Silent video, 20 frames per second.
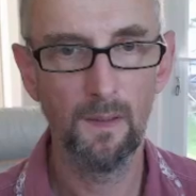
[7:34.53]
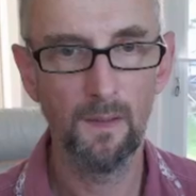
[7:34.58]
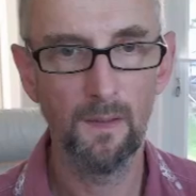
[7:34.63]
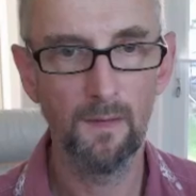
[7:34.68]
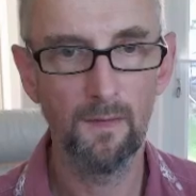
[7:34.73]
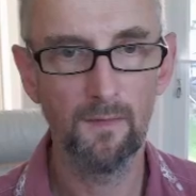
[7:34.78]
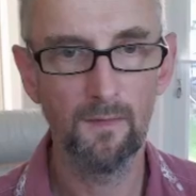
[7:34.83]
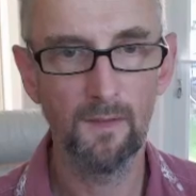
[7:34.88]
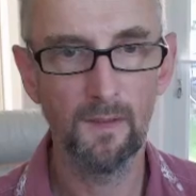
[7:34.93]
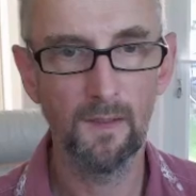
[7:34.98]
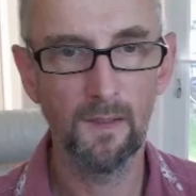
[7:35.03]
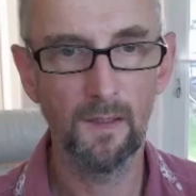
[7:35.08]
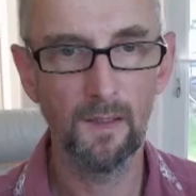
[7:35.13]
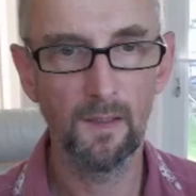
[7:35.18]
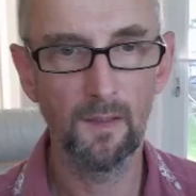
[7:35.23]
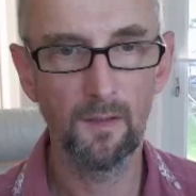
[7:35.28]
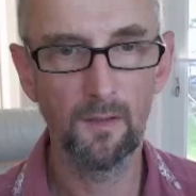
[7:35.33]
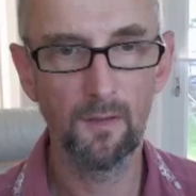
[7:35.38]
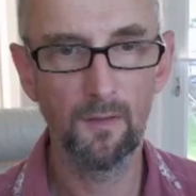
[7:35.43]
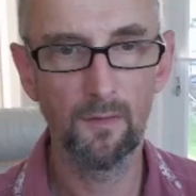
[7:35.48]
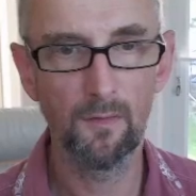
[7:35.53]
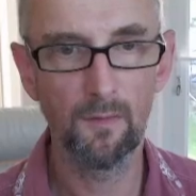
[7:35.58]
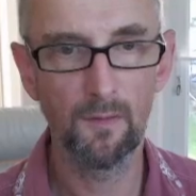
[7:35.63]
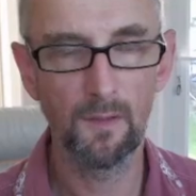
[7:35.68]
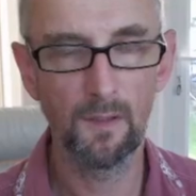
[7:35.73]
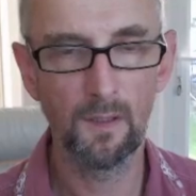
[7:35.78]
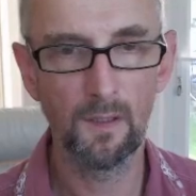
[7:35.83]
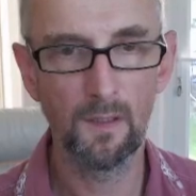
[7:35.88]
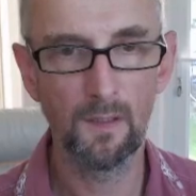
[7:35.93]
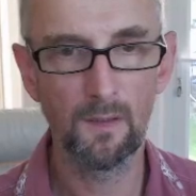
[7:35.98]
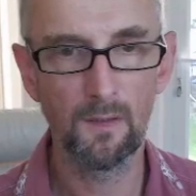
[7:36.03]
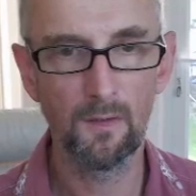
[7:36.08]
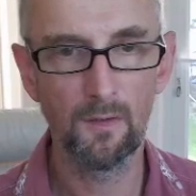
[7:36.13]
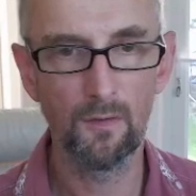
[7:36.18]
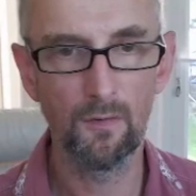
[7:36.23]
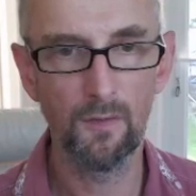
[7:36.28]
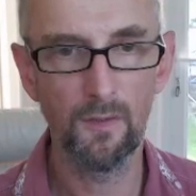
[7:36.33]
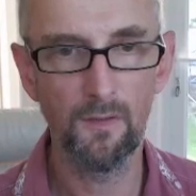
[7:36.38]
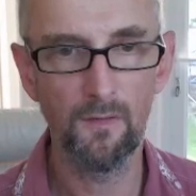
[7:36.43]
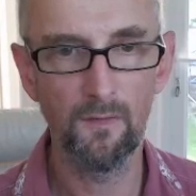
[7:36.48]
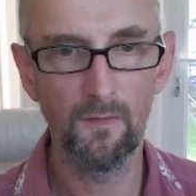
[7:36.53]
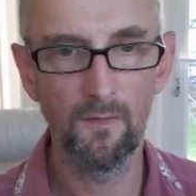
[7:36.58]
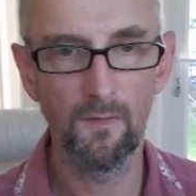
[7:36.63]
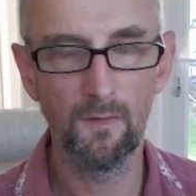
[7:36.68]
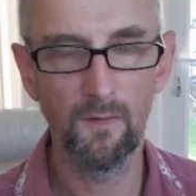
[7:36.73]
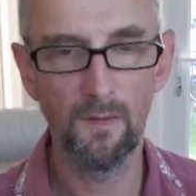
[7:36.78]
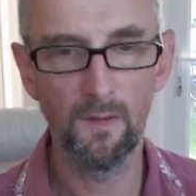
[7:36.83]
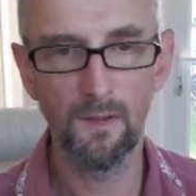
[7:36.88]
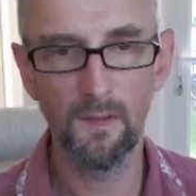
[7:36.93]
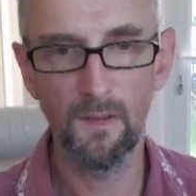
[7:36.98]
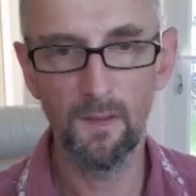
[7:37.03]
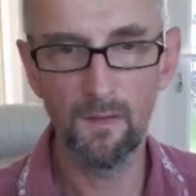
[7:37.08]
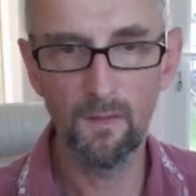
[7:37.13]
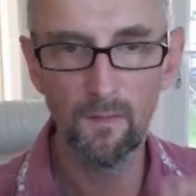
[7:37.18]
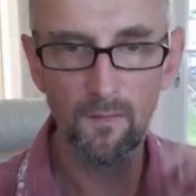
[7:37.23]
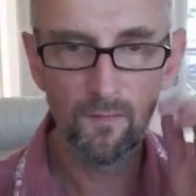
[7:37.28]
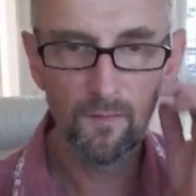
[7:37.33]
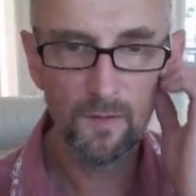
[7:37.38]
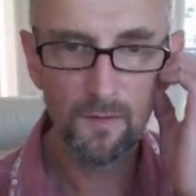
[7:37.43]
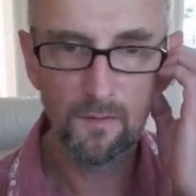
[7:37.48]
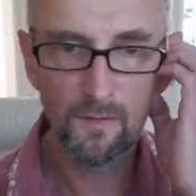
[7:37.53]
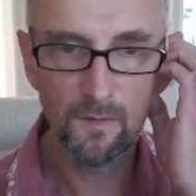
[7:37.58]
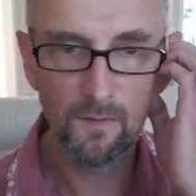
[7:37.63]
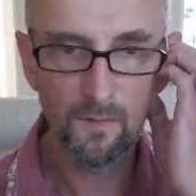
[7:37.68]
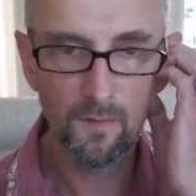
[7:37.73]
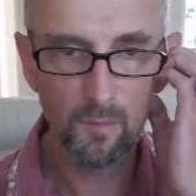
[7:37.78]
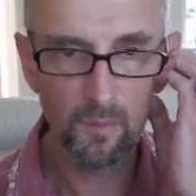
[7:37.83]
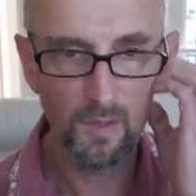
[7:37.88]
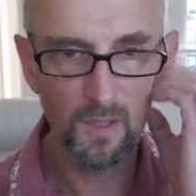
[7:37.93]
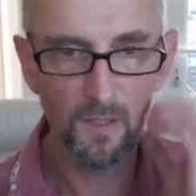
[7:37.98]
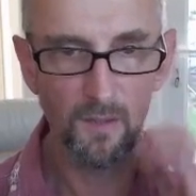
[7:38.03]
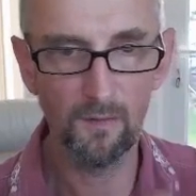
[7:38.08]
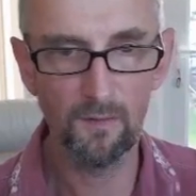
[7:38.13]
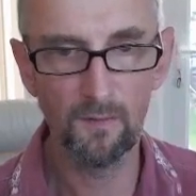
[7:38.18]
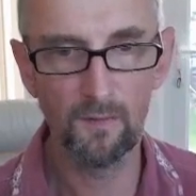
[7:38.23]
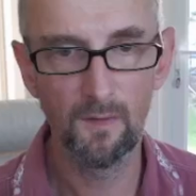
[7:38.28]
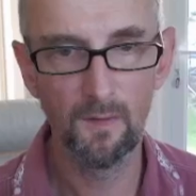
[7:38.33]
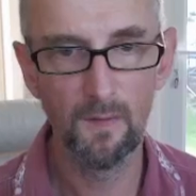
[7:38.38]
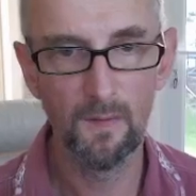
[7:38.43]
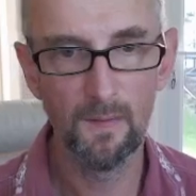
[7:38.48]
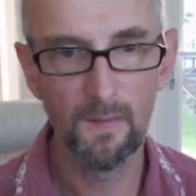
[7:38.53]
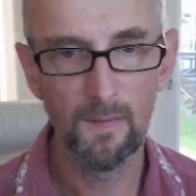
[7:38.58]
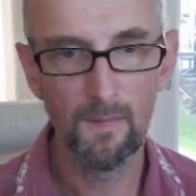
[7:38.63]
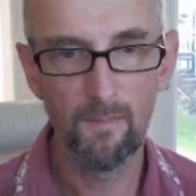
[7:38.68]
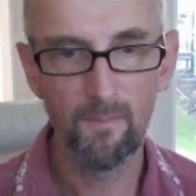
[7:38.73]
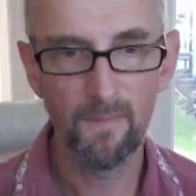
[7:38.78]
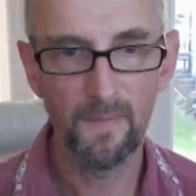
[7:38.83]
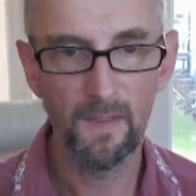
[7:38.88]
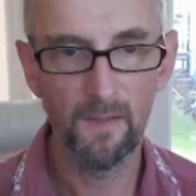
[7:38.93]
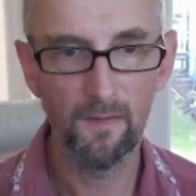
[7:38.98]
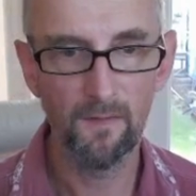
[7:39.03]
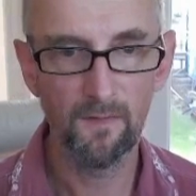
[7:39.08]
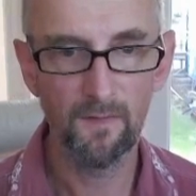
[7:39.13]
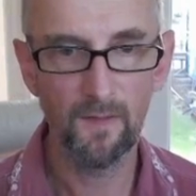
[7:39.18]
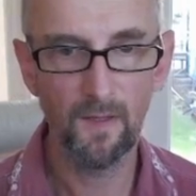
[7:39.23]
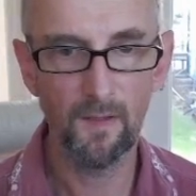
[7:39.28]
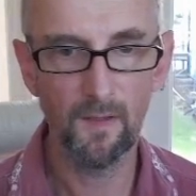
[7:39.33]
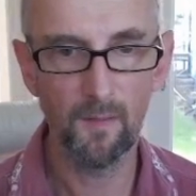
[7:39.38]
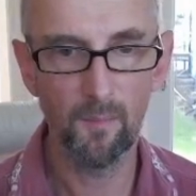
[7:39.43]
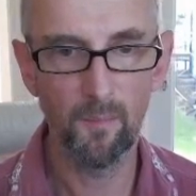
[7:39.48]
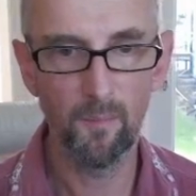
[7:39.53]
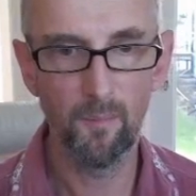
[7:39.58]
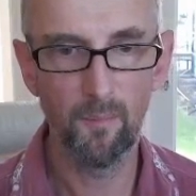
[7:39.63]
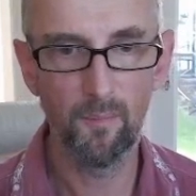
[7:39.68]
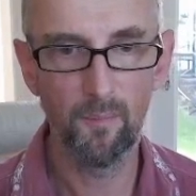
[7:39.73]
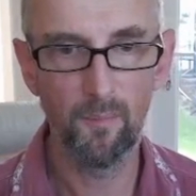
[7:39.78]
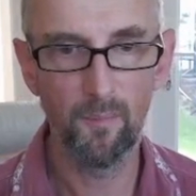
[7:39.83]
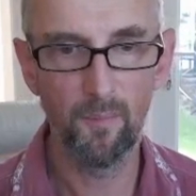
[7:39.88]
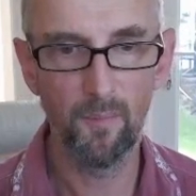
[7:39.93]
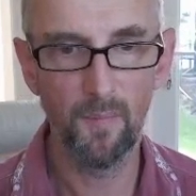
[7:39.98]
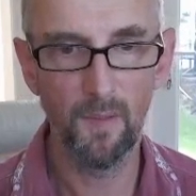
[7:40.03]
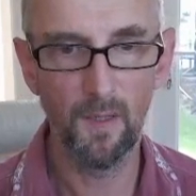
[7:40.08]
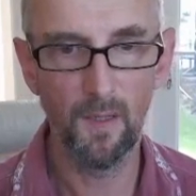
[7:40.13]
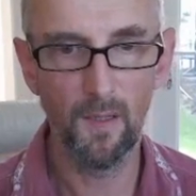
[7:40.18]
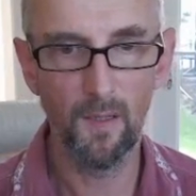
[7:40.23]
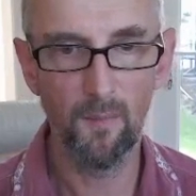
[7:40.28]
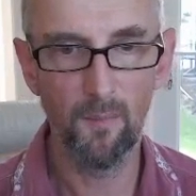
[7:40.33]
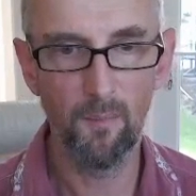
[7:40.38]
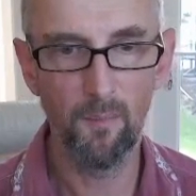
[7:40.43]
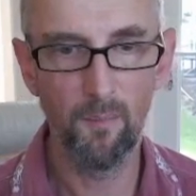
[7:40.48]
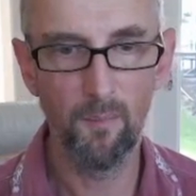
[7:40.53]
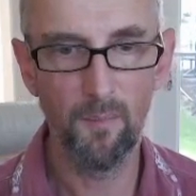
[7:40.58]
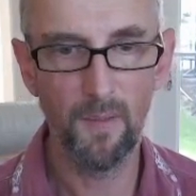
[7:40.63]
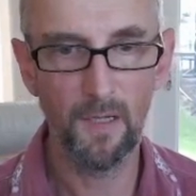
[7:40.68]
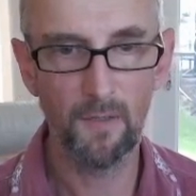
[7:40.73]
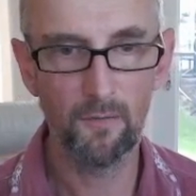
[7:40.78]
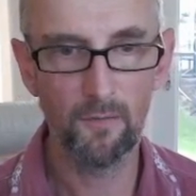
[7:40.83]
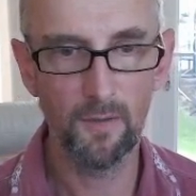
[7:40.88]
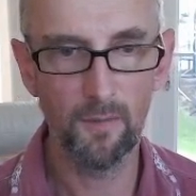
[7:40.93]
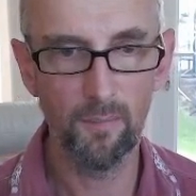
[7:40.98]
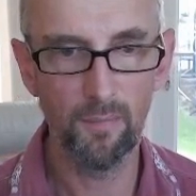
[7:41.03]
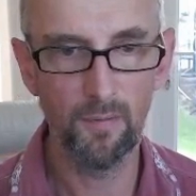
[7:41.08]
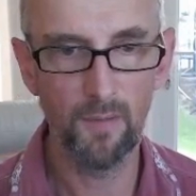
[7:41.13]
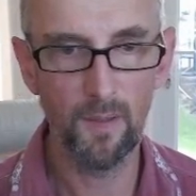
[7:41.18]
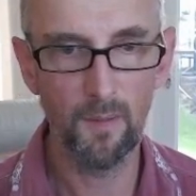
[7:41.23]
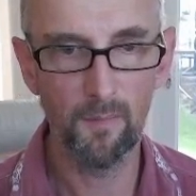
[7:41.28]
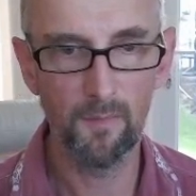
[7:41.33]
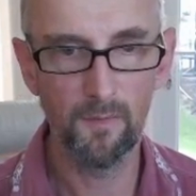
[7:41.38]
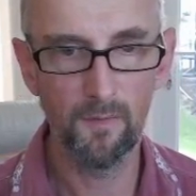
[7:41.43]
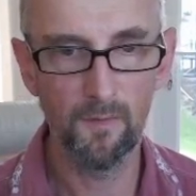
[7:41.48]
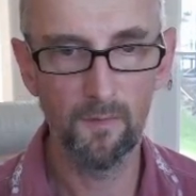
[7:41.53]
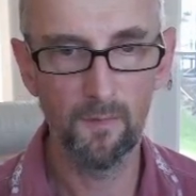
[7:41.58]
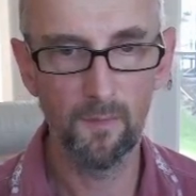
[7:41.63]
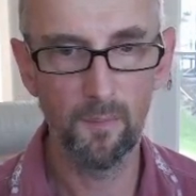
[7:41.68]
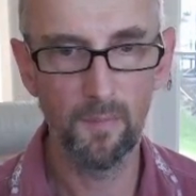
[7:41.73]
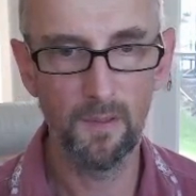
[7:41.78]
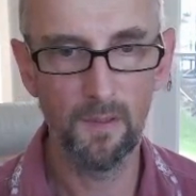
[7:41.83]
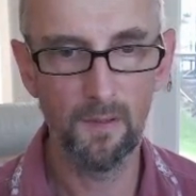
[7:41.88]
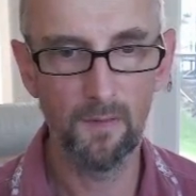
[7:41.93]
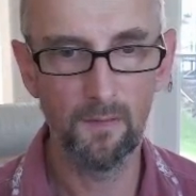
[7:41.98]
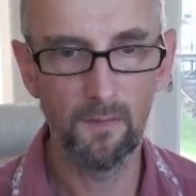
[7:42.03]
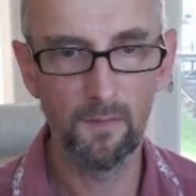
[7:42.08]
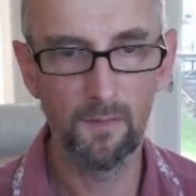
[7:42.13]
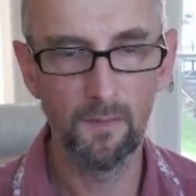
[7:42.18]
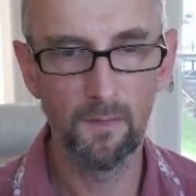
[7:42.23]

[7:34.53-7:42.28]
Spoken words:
It's increased the filters a bit, it's set the battery parameters a bit,